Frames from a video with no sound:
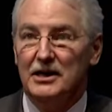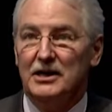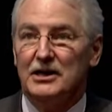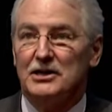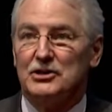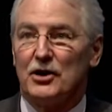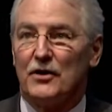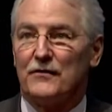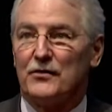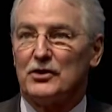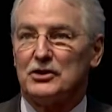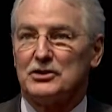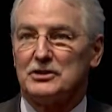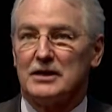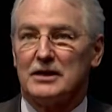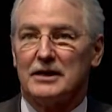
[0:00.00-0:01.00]
So
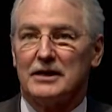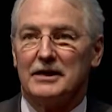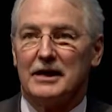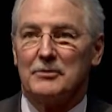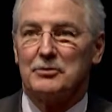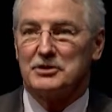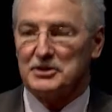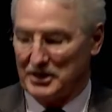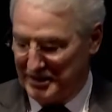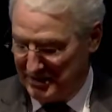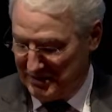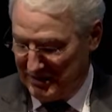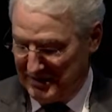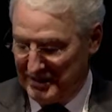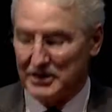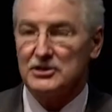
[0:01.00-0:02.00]
first, and
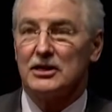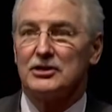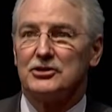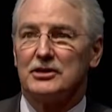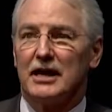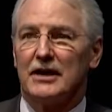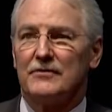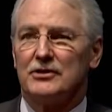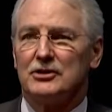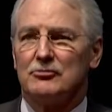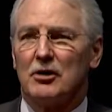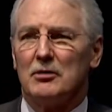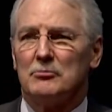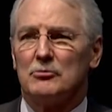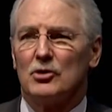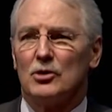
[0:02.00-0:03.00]
I guess I should have a
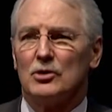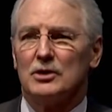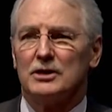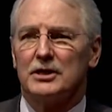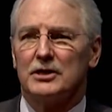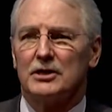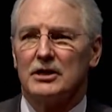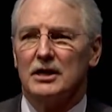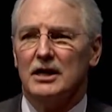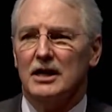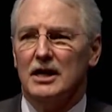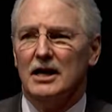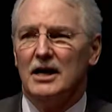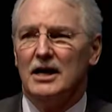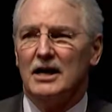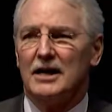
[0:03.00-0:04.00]
drum roll here,
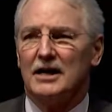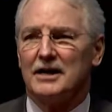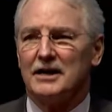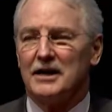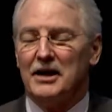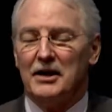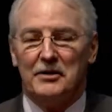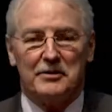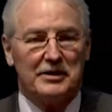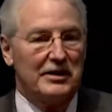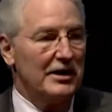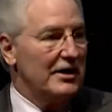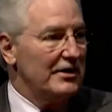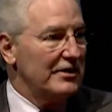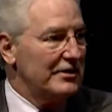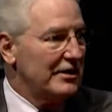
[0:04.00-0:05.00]

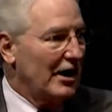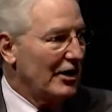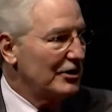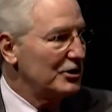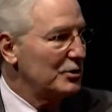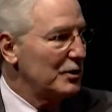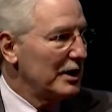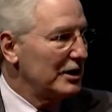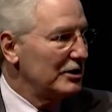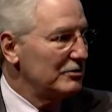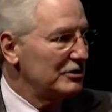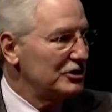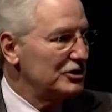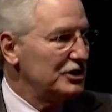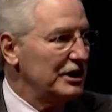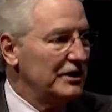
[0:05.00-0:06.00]
our new
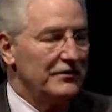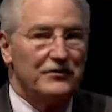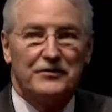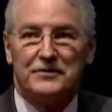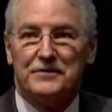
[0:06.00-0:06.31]
editor-in-chief.